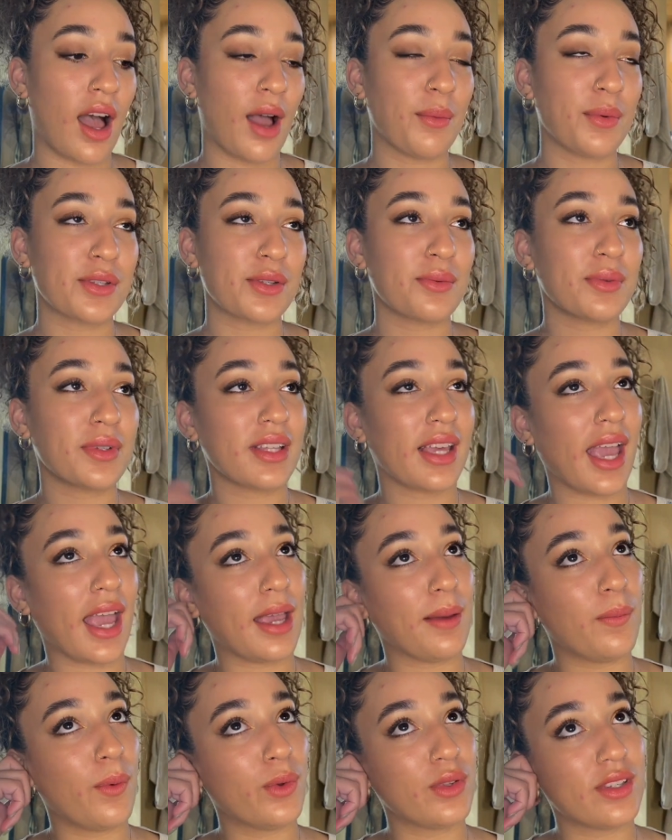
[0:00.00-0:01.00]
I wasn't really
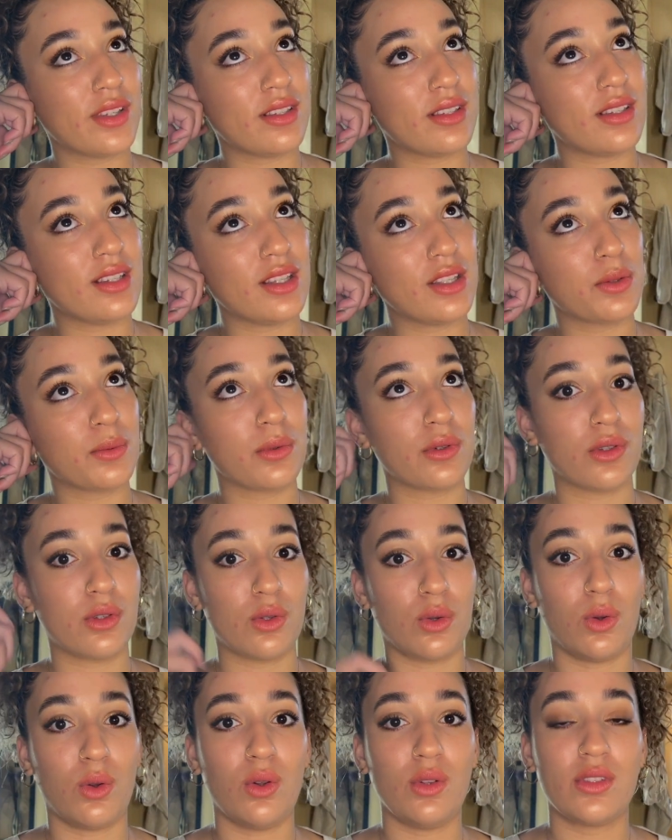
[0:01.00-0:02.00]
able to see the
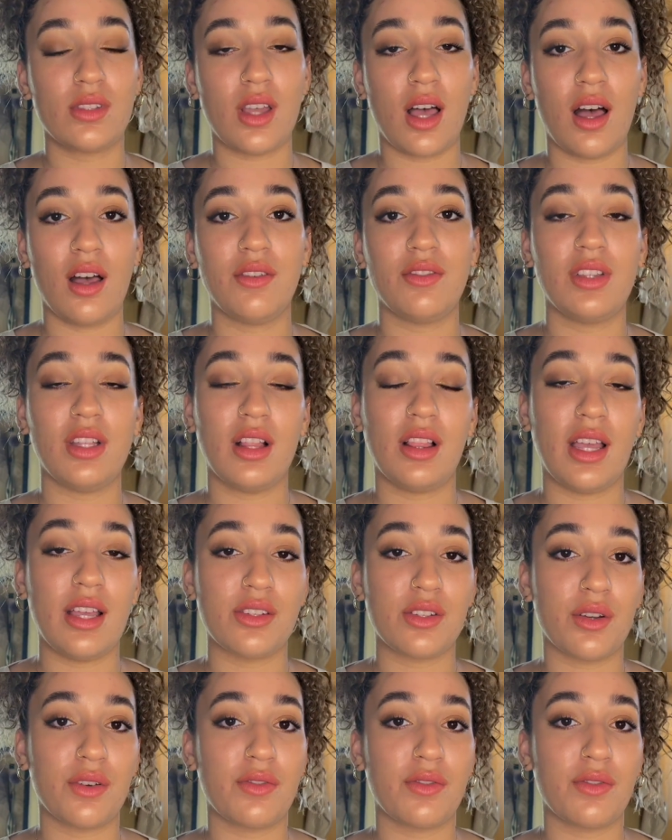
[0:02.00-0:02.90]
results of the laser